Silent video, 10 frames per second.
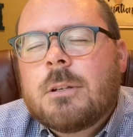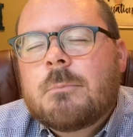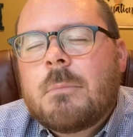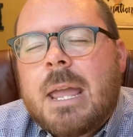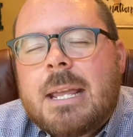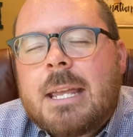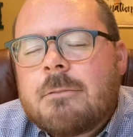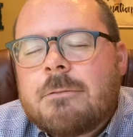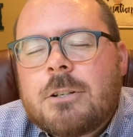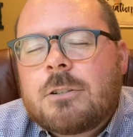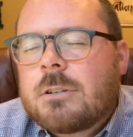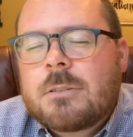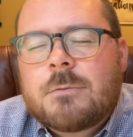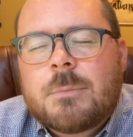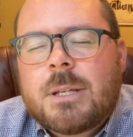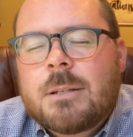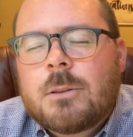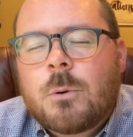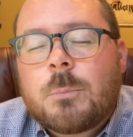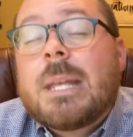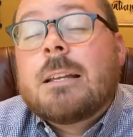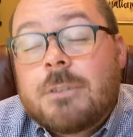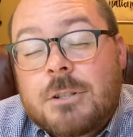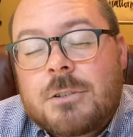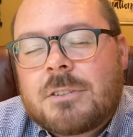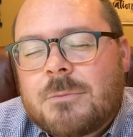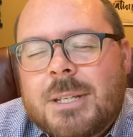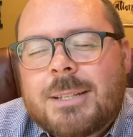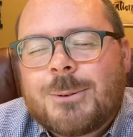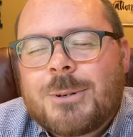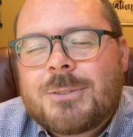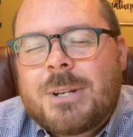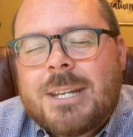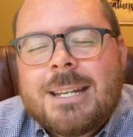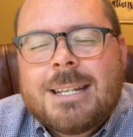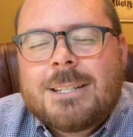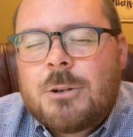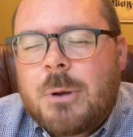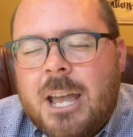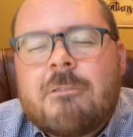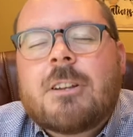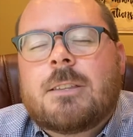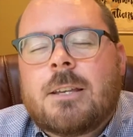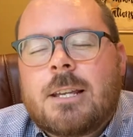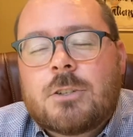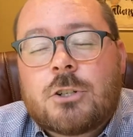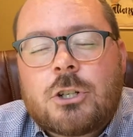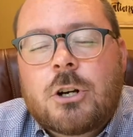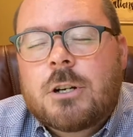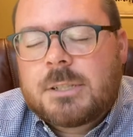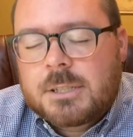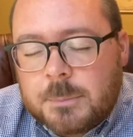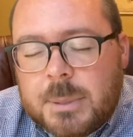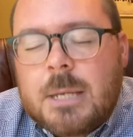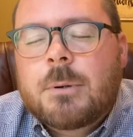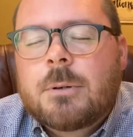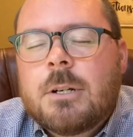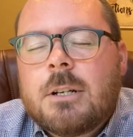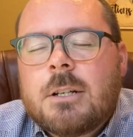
making fishers of men, Lord, being fishers of men, Lord, as we do everything as a church, as a people,